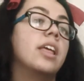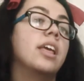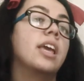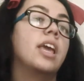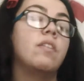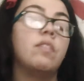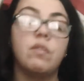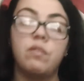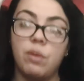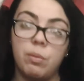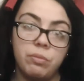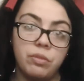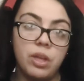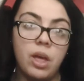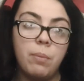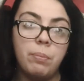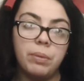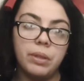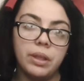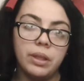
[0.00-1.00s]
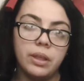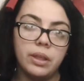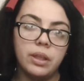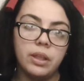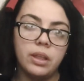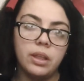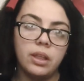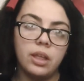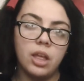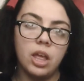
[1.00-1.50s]
Give it a thumbs up.
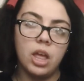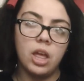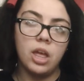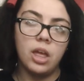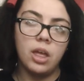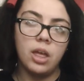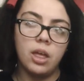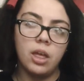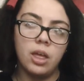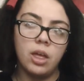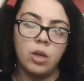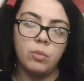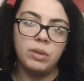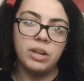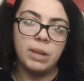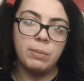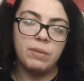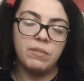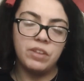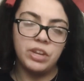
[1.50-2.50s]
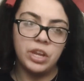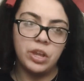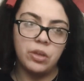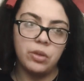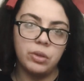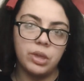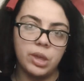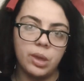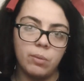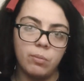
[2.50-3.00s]
Hope you like my video.